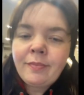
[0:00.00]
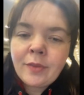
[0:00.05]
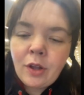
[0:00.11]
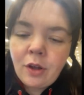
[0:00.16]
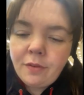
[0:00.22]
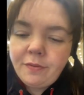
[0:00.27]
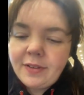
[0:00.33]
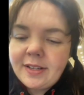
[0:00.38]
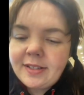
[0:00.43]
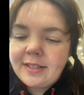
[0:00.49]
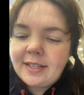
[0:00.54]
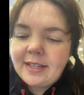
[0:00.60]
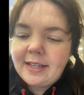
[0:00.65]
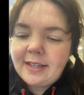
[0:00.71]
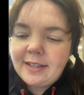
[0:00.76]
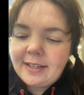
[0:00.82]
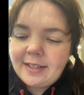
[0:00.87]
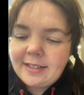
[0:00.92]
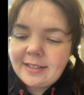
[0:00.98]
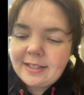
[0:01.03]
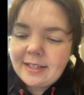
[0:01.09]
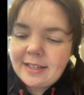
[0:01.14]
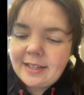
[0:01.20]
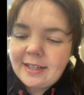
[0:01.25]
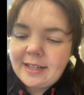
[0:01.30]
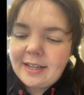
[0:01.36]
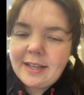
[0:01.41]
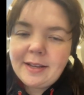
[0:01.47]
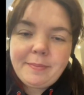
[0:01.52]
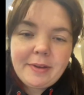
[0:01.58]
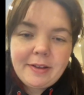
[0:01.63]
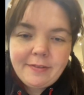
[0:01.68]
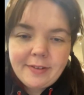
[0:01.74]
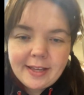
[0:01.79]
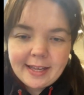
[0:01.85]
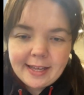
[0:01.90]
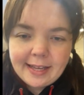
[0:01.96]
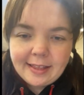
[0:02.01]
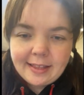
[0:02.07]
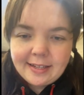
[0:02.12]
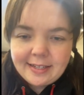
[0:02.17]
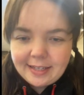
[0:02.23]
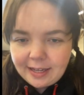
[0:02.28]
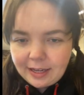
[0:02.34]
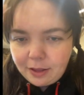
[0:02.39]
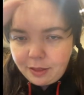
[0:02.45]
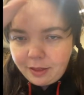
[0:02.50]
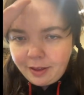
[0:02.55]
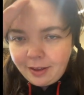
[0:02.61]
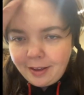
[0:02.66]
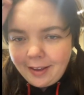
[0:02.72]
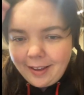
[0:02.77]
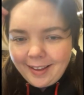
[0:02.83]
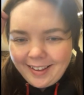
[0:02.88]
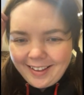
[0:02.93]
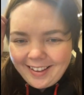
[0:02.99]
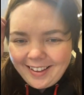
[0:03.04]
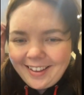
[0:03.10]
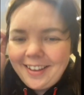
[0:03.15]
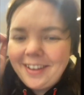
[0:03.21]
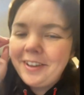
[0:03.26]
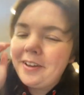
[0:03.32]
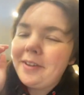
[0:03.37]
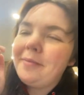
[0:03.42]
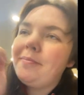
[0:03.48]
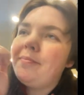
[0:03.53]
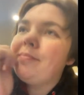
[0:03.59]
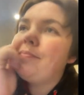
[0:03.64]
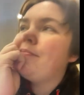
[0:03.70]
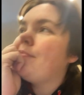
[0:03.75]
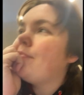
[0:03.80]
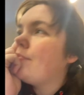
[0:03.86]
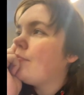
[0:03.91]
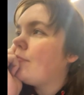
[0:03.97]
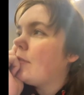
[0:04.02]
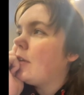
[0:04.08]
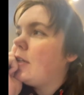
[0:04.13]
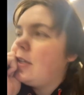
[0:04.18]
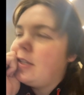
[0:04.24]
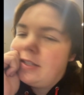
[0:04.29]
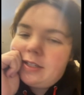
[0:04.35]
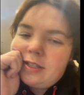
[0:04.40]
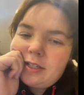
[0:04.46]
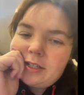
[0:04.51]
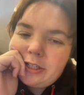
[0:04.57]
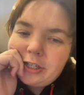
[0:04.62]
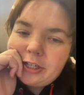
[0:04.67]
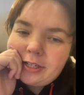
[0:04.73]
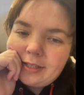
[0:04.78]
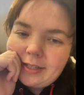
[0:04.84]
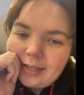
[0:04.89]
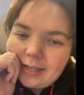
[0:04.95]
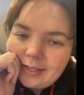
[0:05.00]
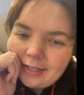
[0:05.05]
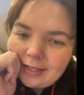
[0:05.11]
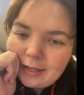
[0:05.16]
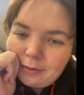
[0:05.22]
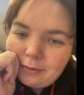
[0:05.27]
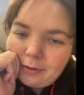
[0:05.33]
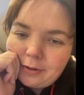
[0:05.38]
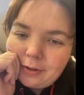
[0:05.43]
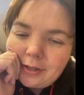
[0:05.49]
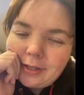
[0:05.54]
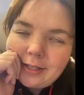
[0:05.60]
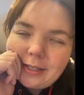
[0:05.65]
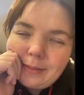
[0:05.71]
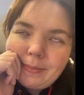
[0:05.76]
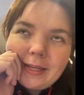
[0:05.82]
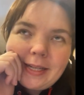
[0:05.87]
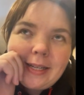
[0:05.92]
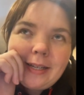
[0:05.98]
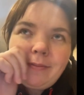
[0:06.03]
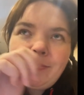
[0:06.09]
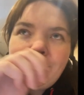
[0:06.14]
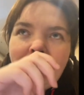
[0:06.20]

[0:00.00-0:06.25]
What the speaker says: Obviously it's like a bit of a kick in the teeth. Lots of delicious things out on display,